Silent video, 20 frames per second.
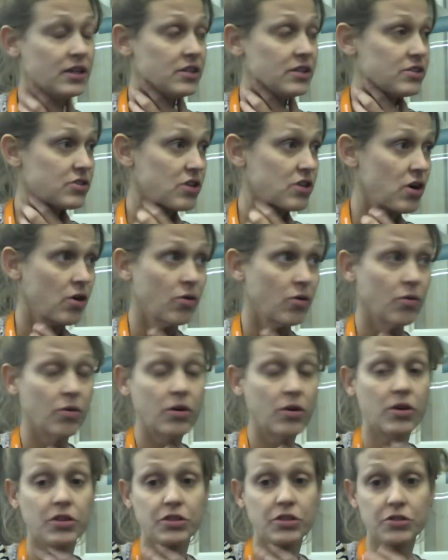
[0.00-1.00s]
So
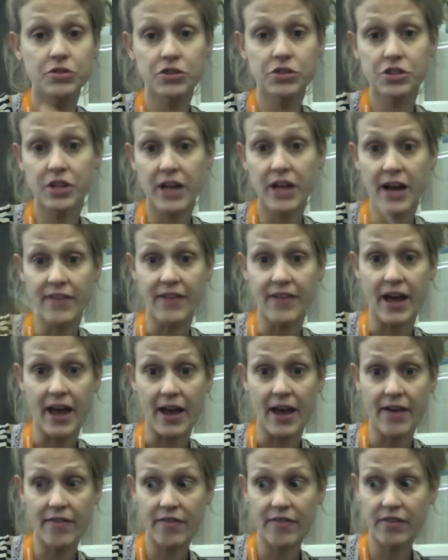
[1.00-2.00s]
you should have
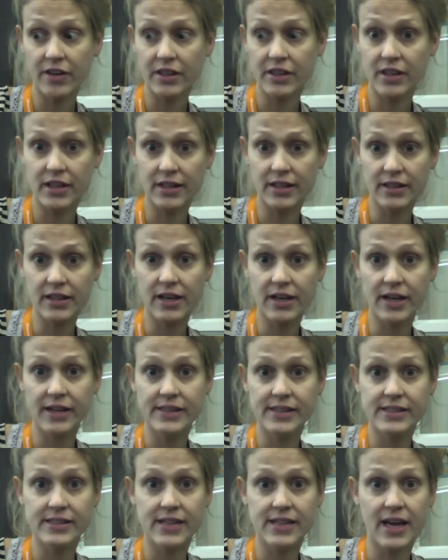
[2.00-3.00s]
everything that I
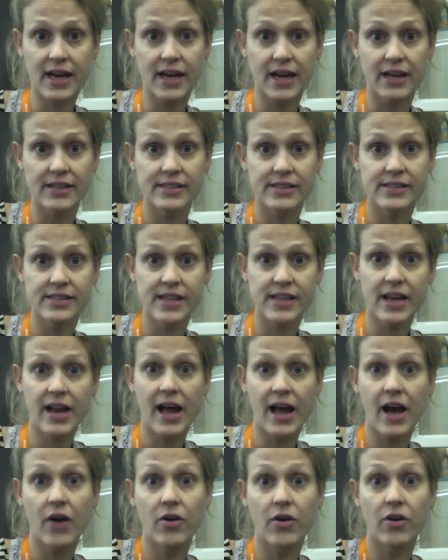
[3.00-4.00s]
said set
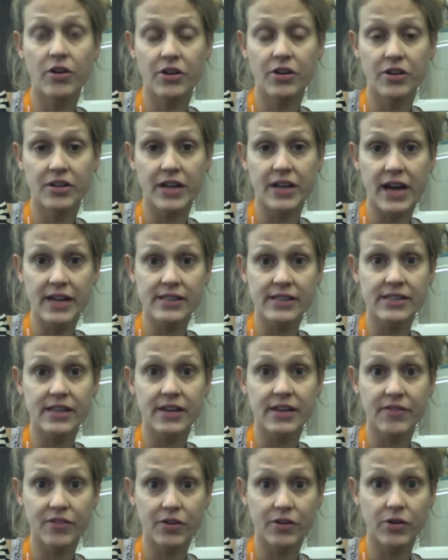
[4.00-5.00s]
out on your desk
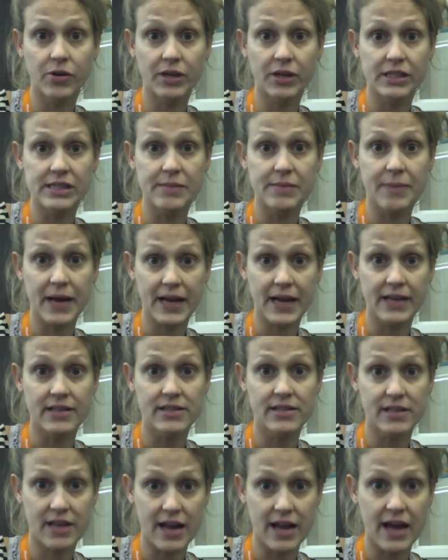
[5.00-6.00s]
if you're going to paint
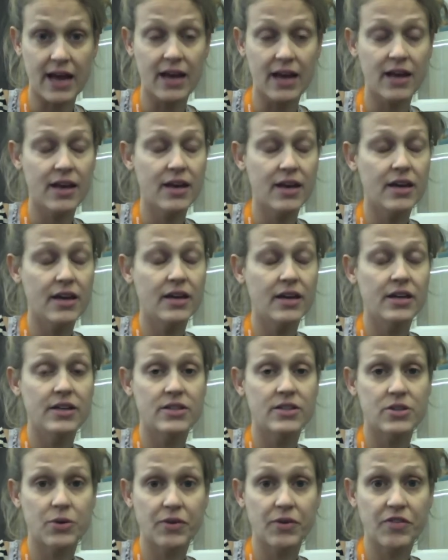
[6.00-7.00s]
today.
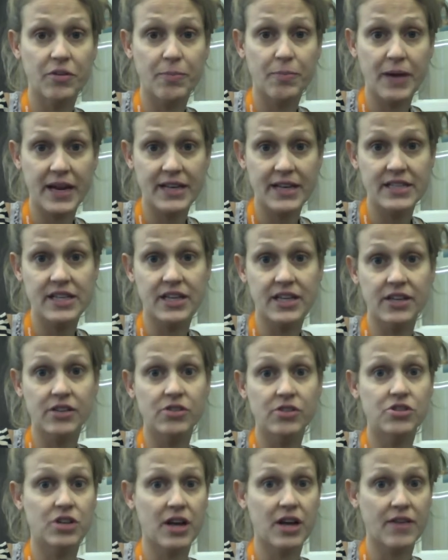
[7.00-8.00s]
So if you're painting, you
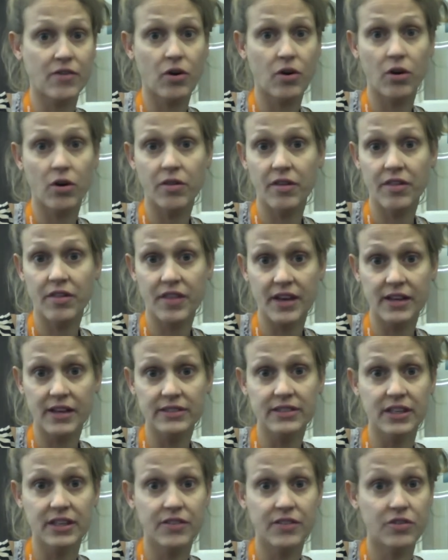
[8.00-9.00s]
should have all the things,
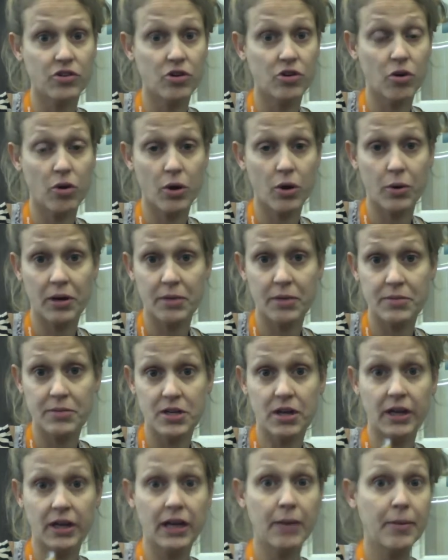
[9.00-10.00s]
and if you don't know what I'm
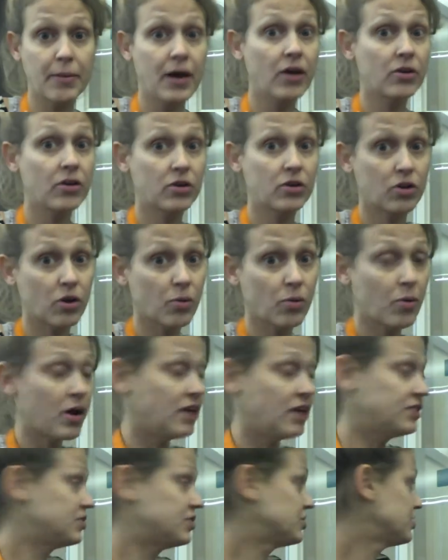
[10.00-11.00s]
talking about, go
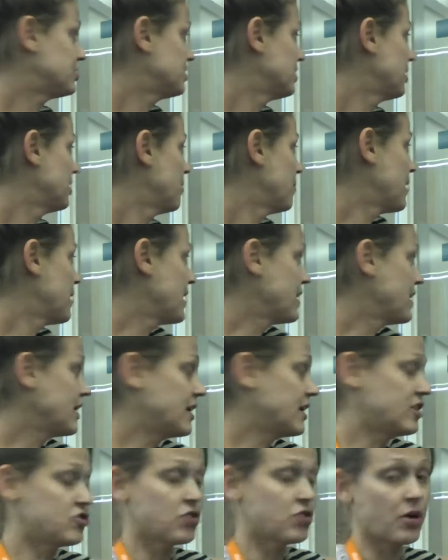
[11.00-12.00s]
watch Paint
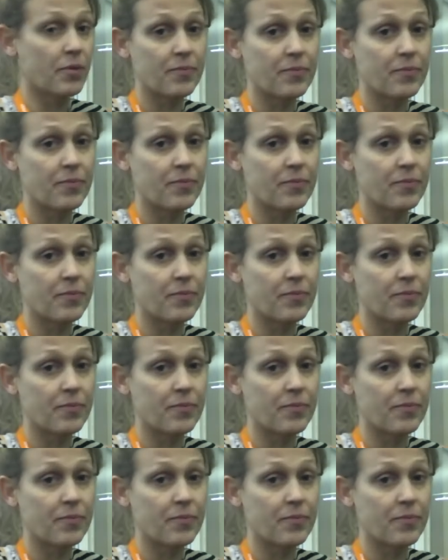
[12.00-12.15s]
Intro.